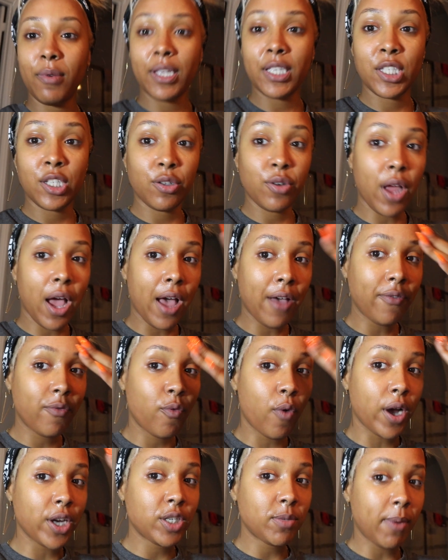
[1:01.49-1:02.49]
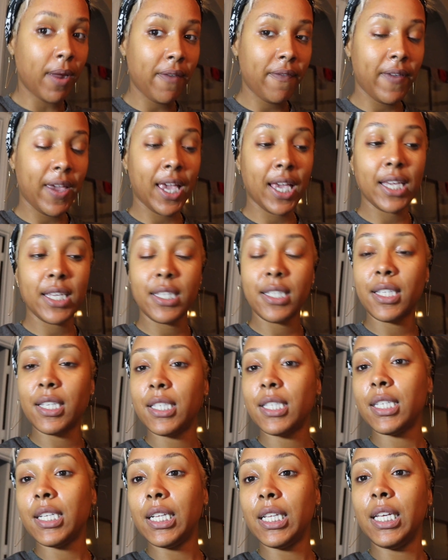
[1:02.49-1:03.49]
So now I've washed my face,
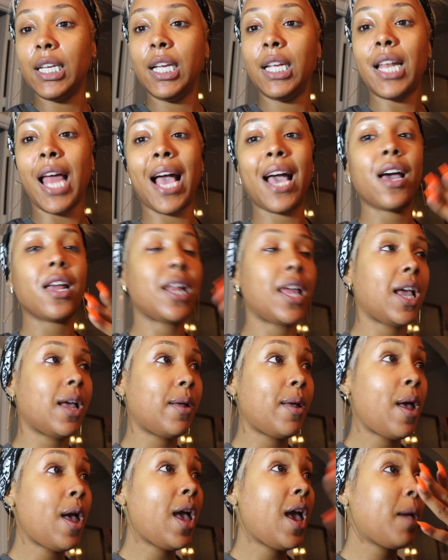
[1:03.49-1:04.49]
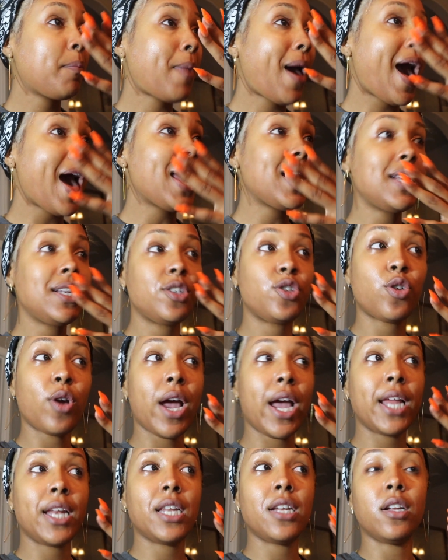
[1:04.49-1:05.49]
it's clean. I kind of pat
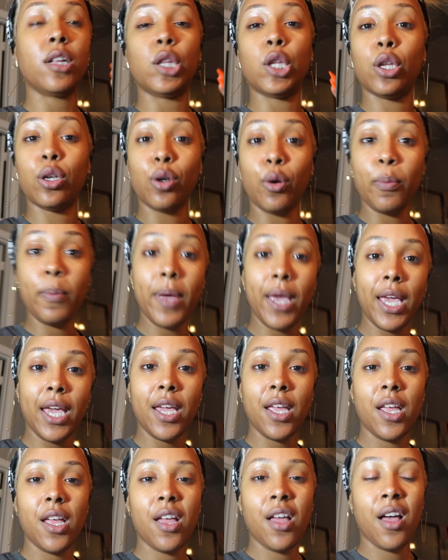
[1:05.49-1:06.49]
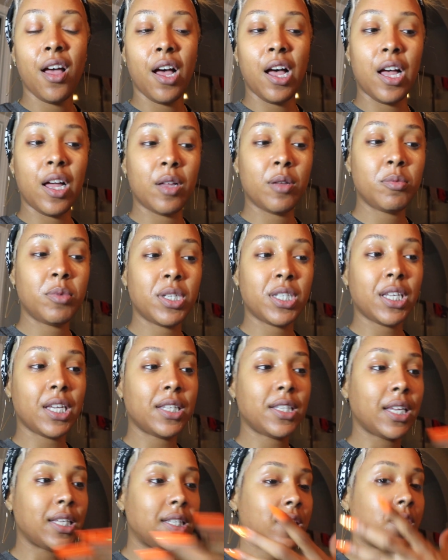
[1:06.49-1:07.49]
dried it a little bit just
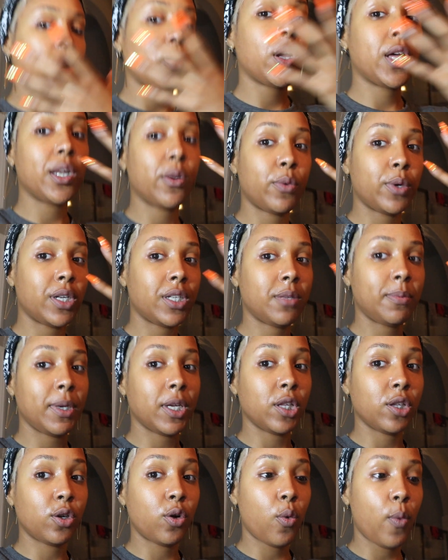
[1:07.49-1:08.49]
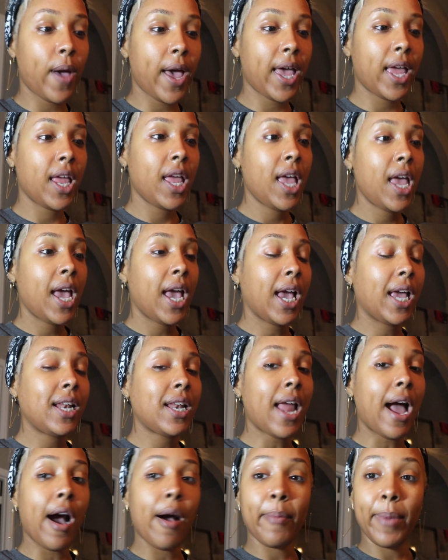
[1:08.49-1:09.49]
because I still kind of want it to be a little wet, and
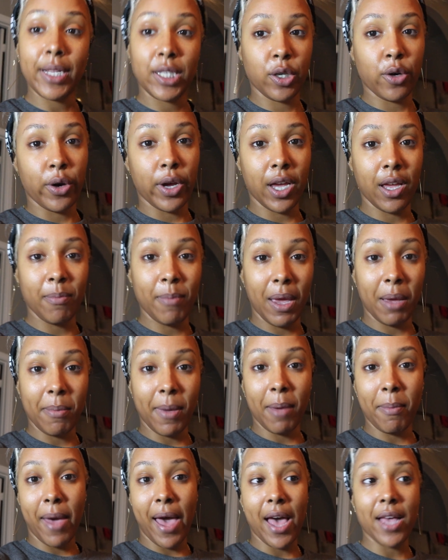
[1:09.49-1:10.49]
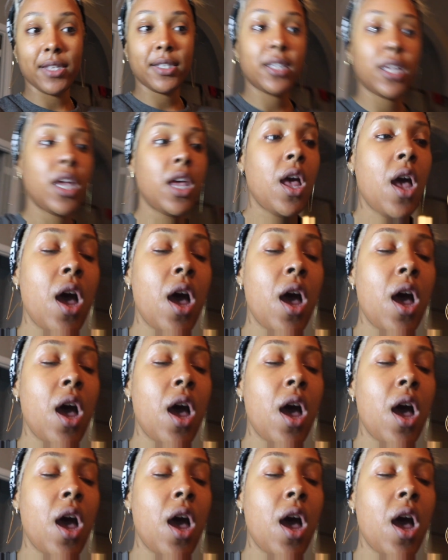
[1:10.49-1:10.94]
now I'm about to go ahead and make my mask.